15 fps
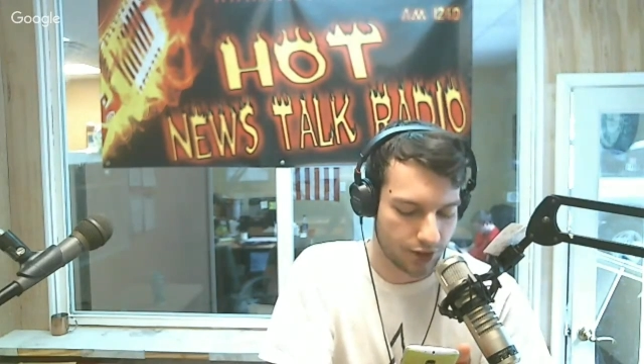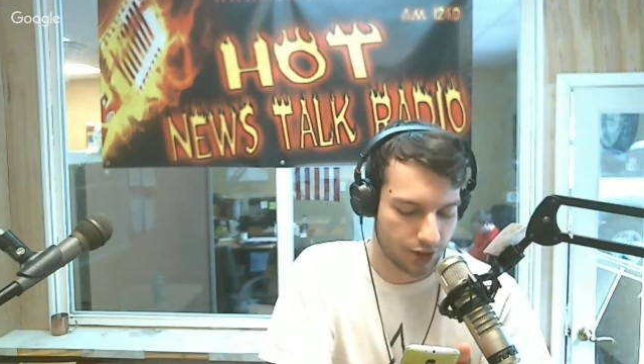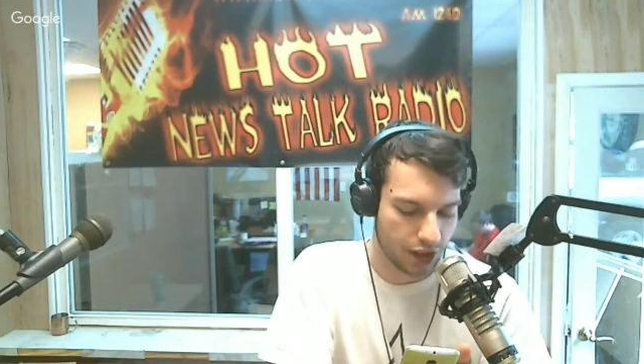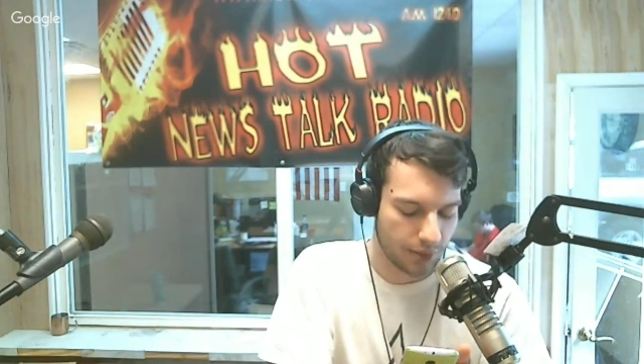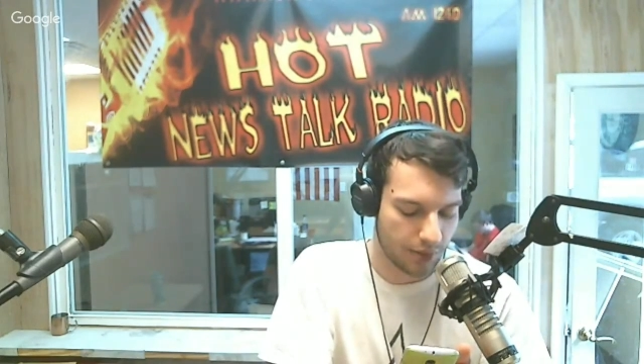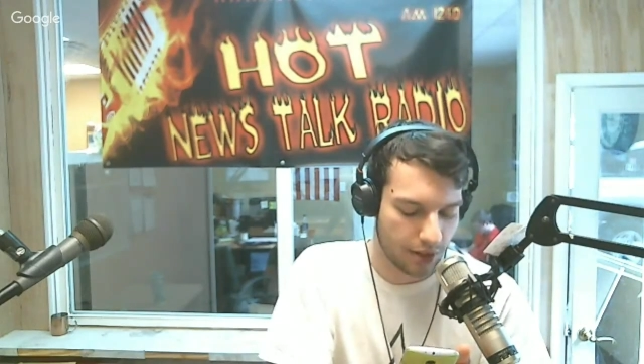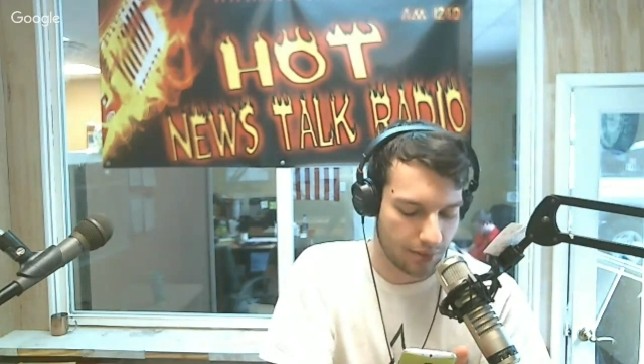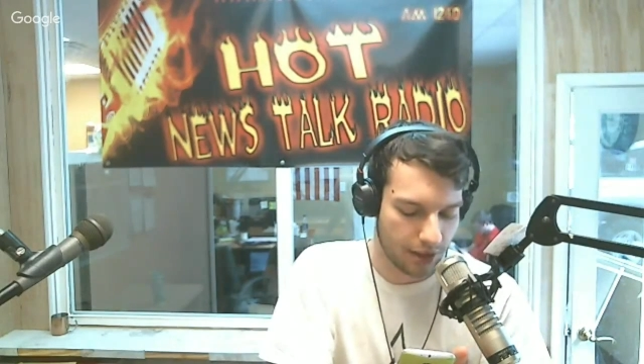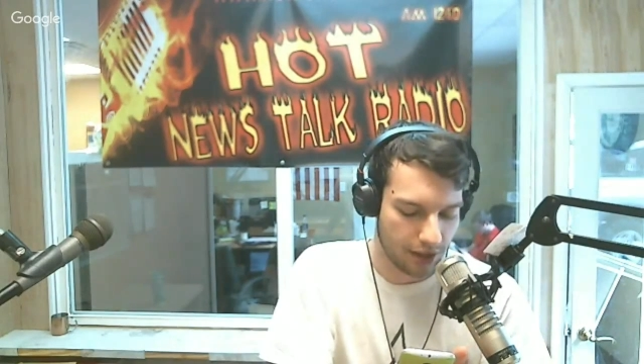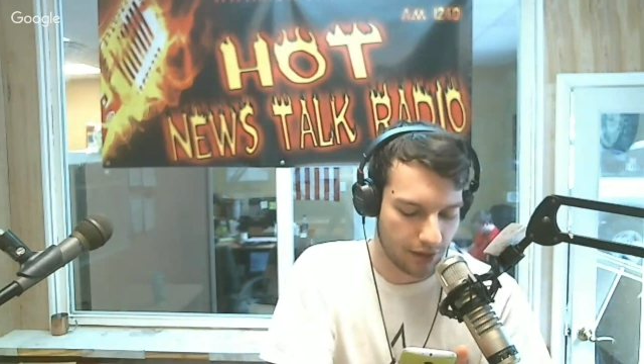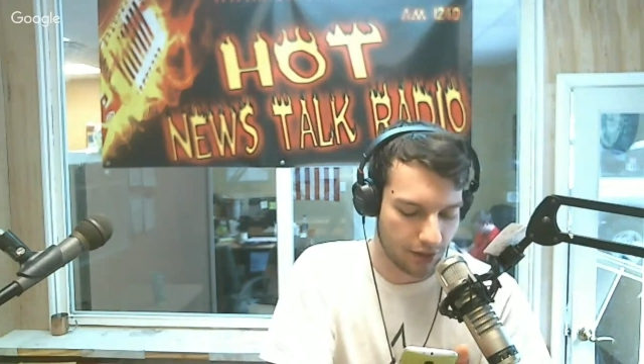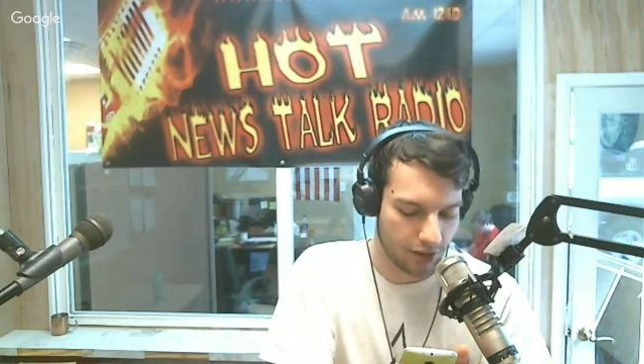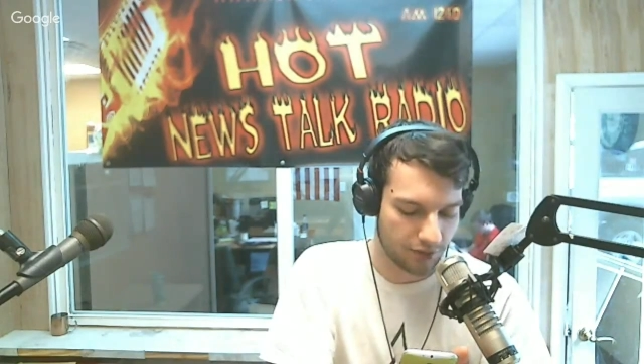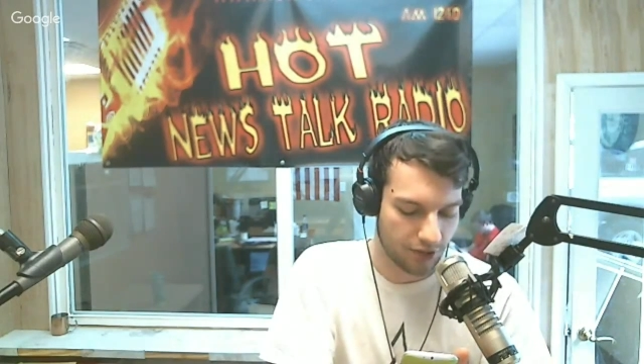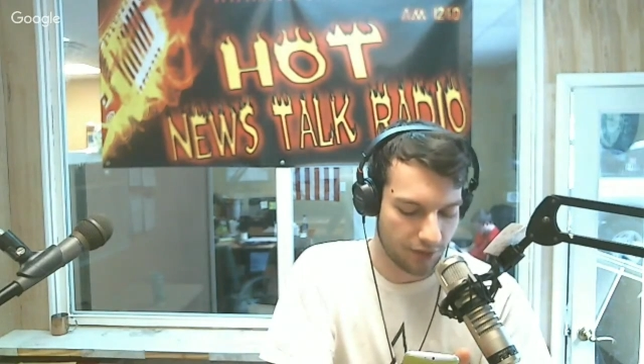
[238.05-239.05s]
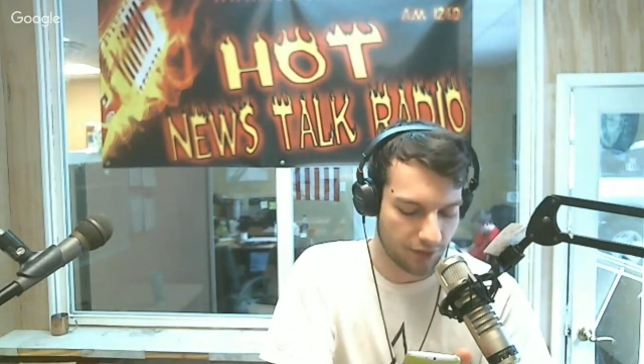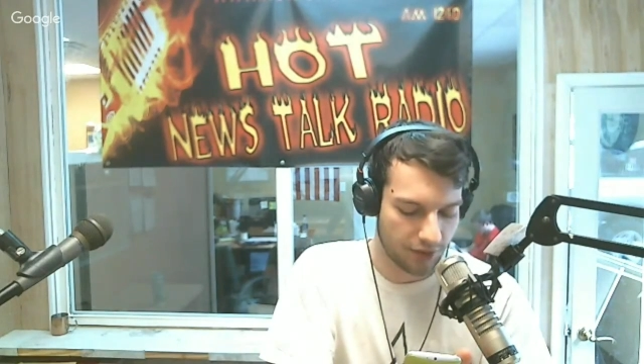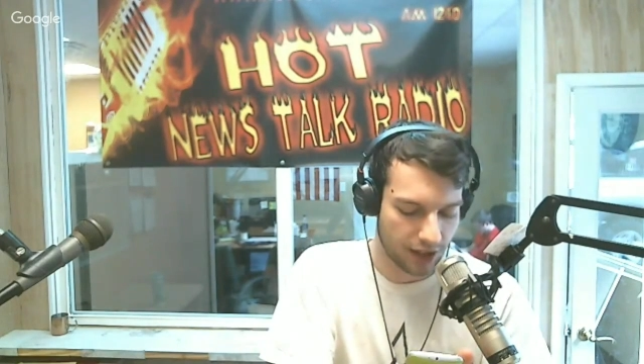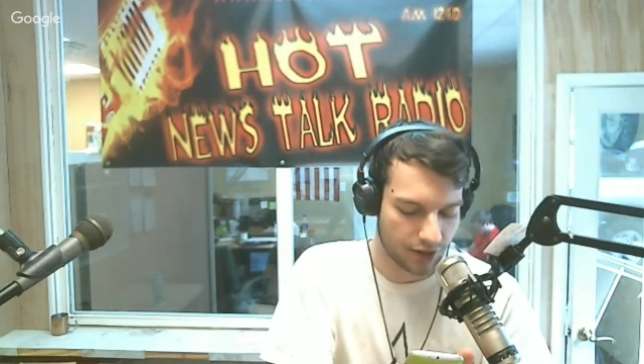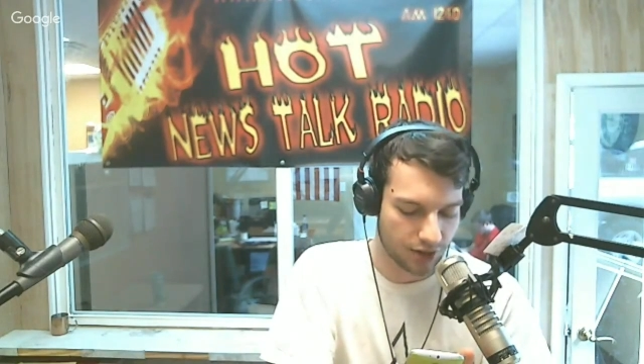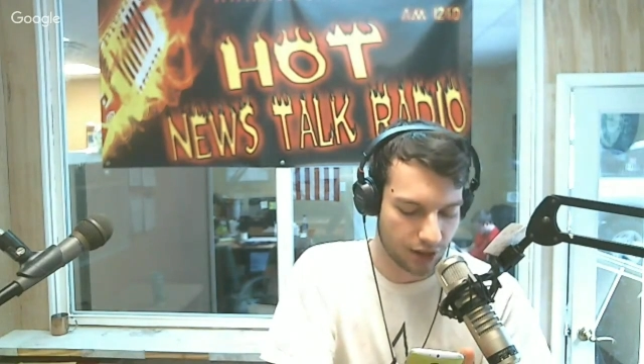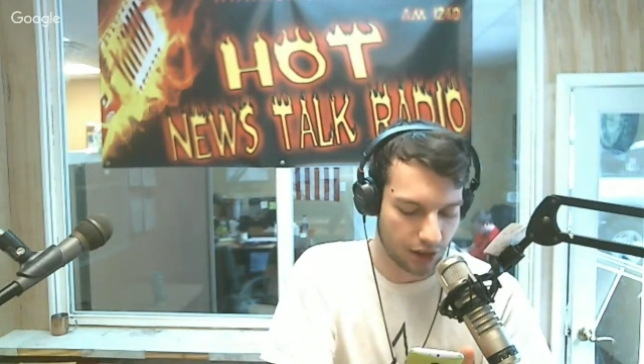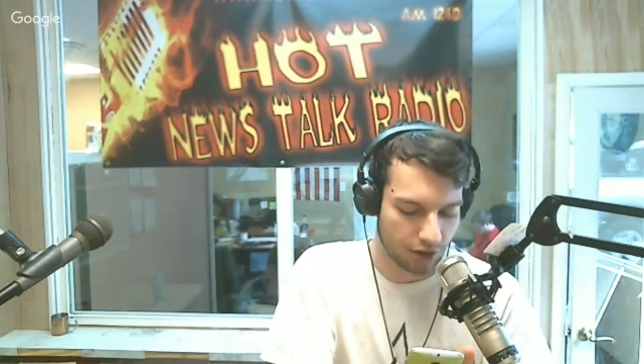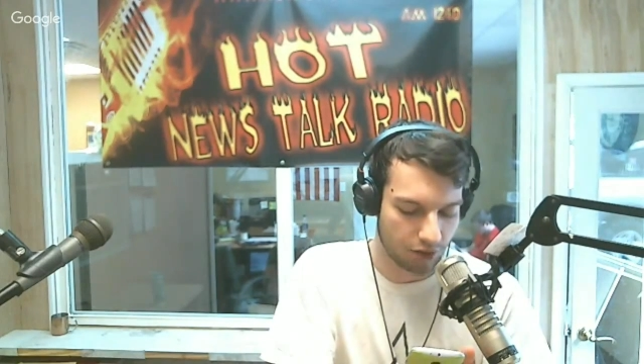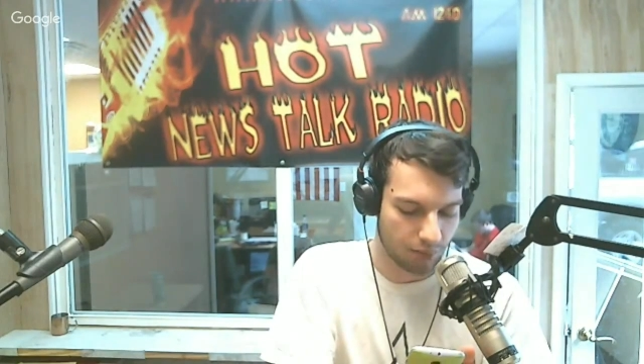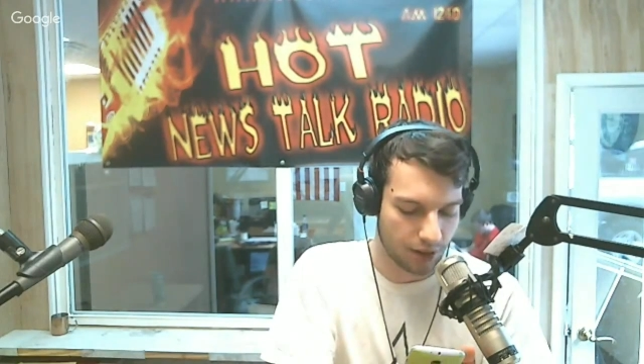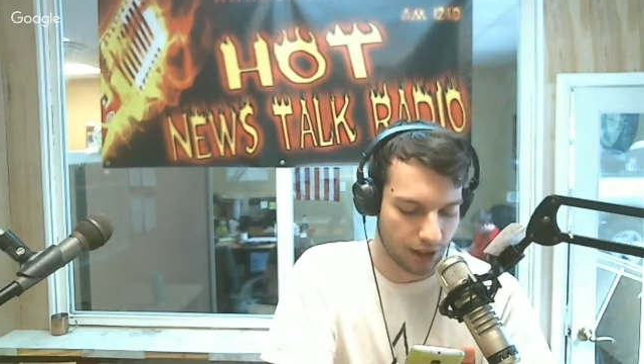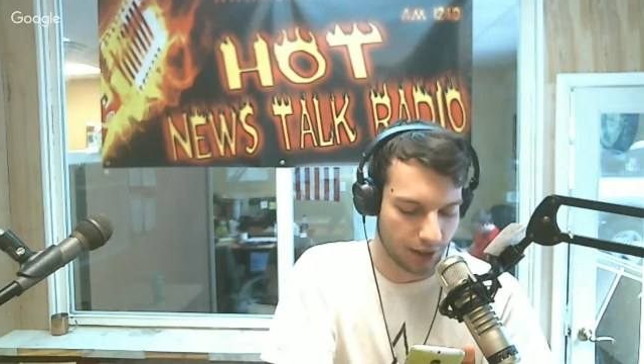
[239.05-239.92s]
it's cheaper to buy a $35,000